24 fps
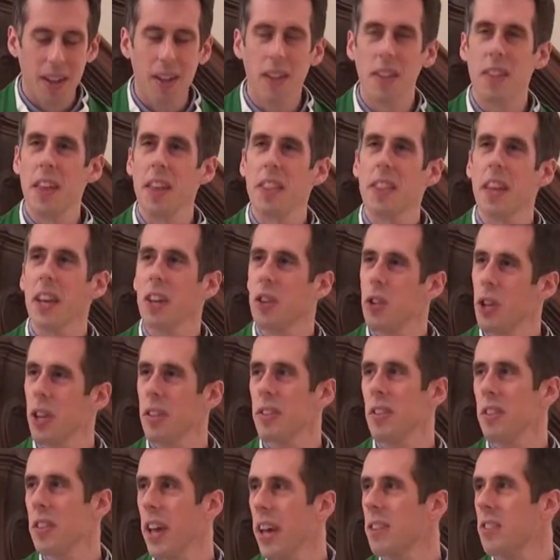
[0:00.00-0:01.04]
Did they think
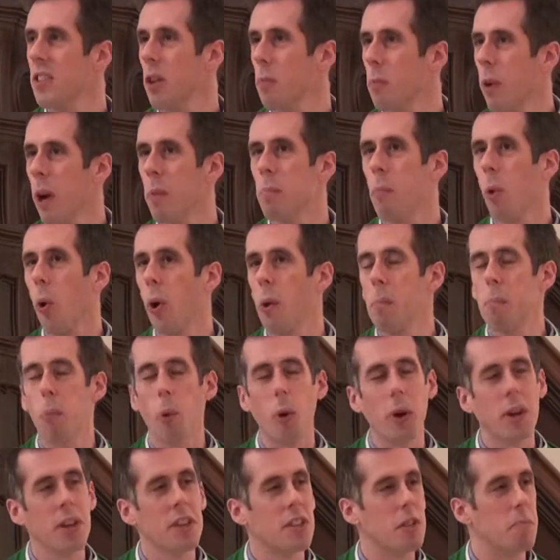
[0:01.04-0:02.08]
Jesus had somewhere more
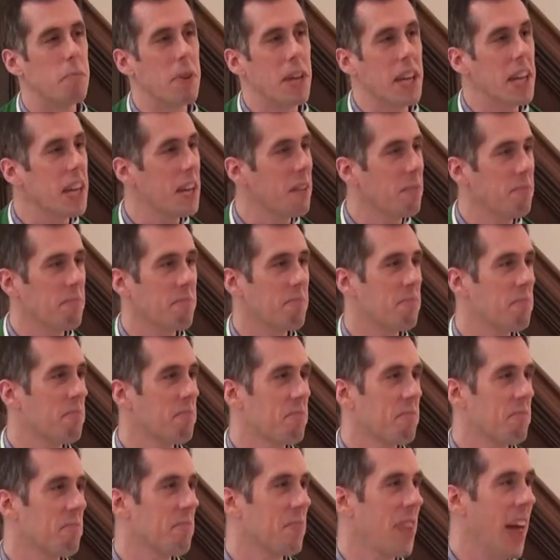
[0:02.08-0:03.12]
important to be
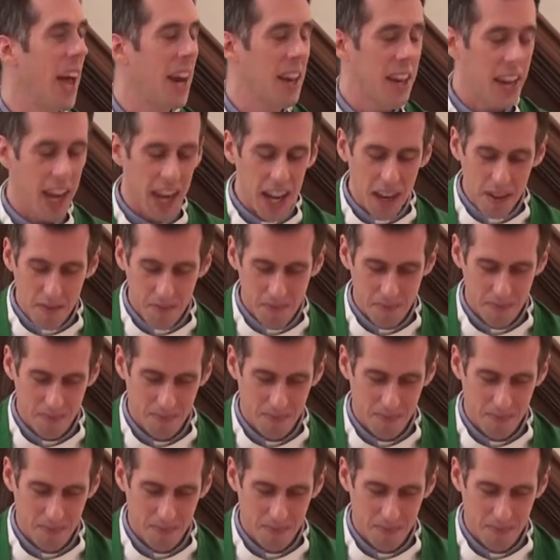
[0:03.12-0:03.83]
that day?